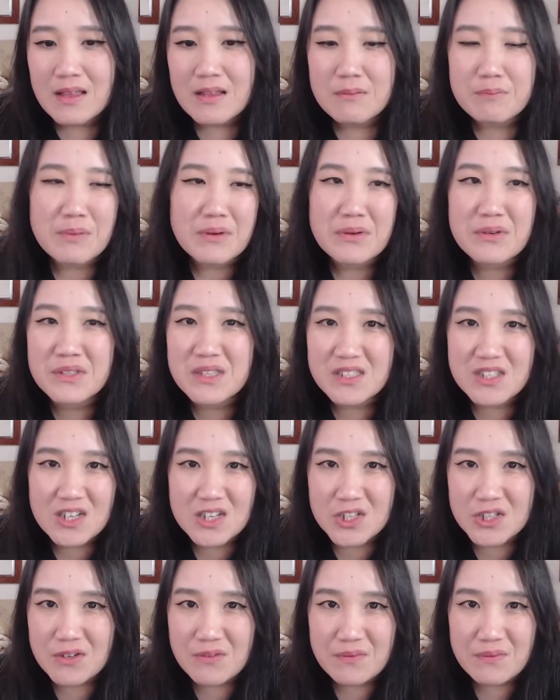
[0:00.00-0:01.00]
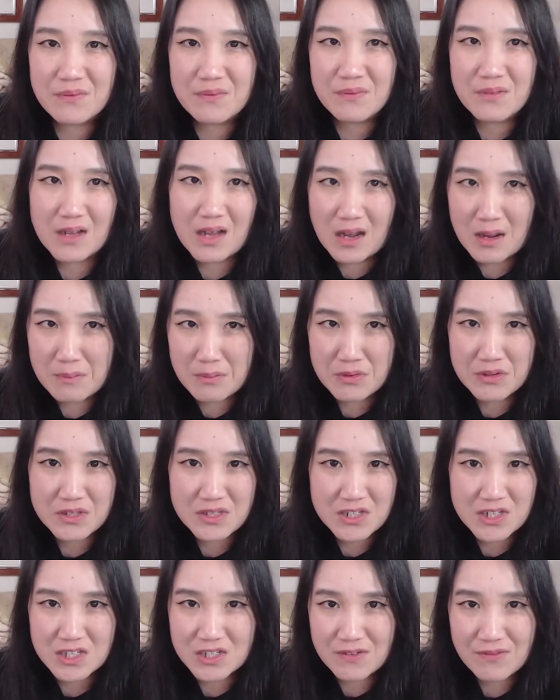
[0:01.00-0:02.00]
But who's the judge
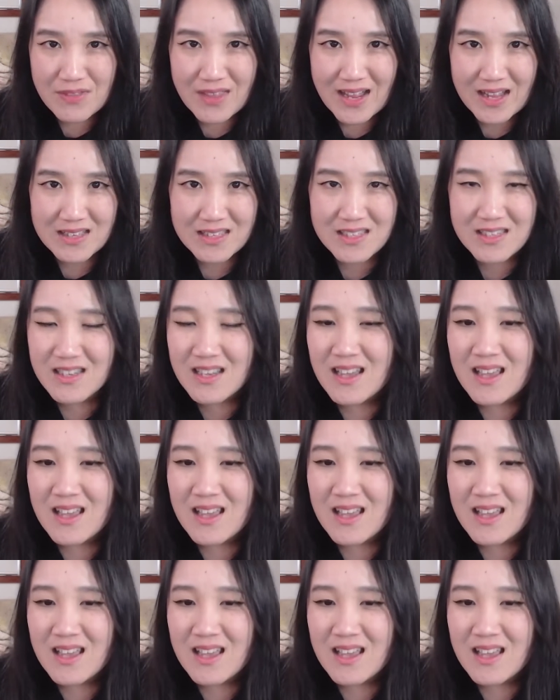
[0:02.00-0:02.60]
of that?